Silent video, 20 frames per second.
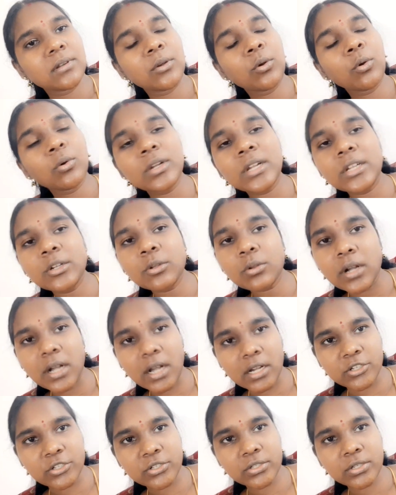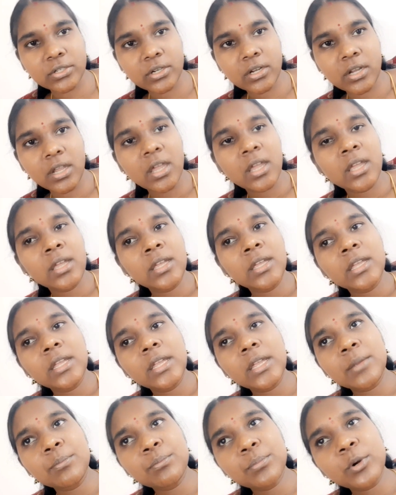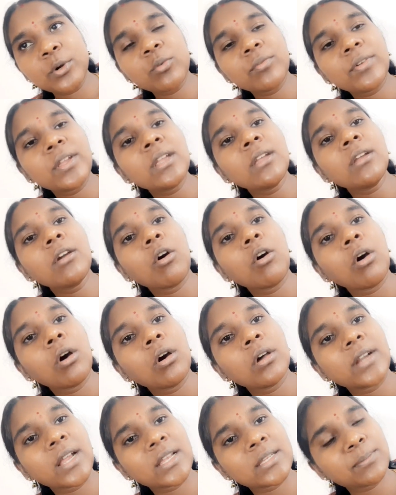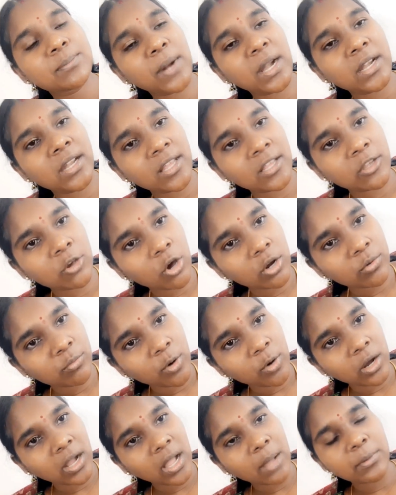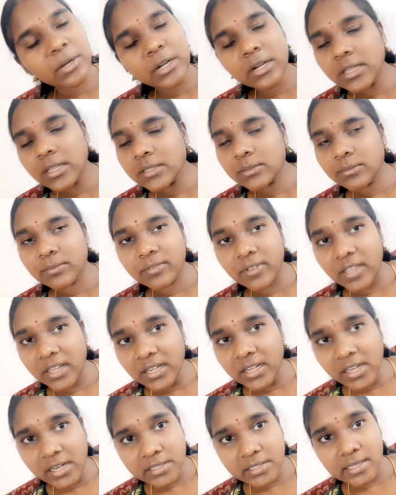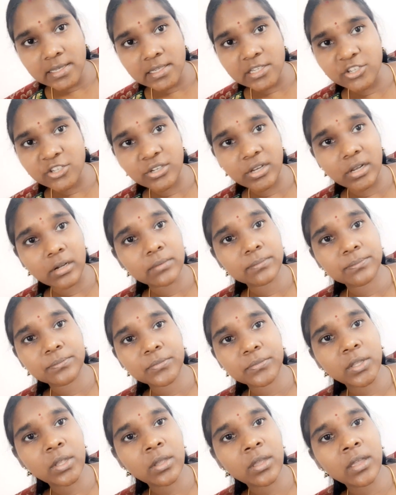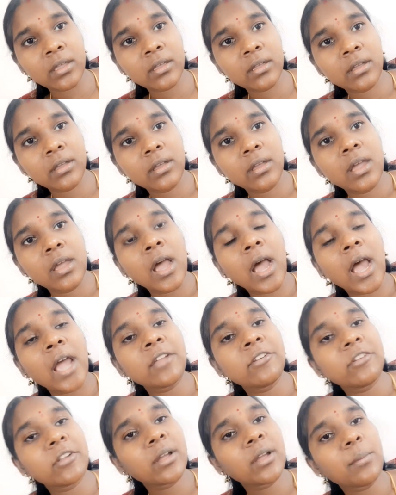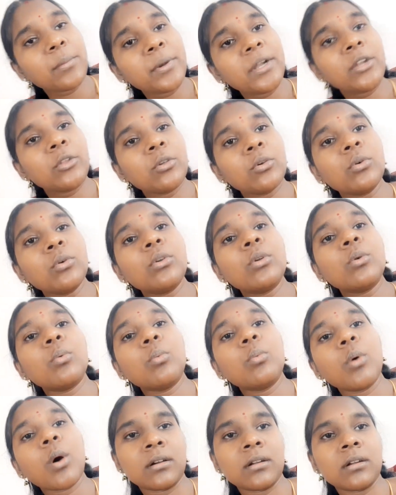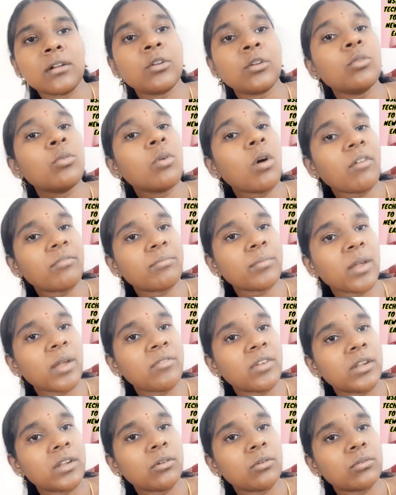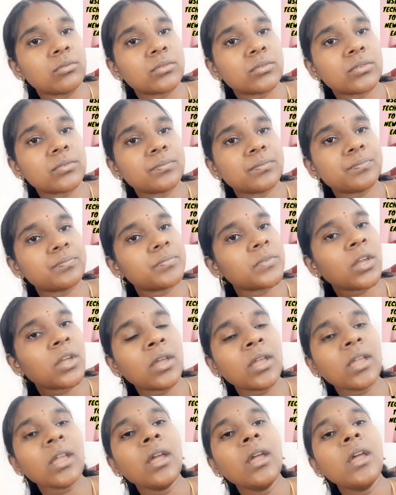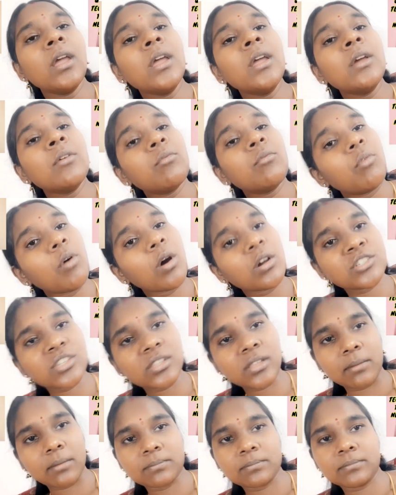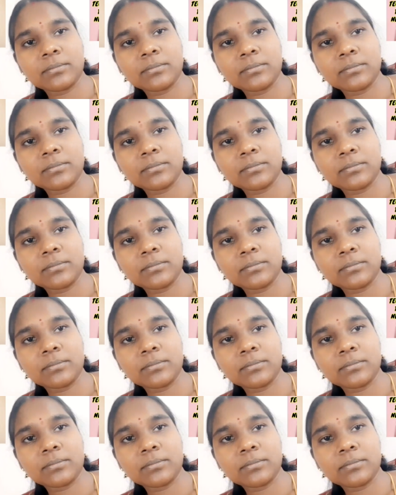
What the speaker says: No need to rush. Improving or expanding your vocabulary is very essential. Okay, I recommend you to watch 2 of my videos. Okay, watch them.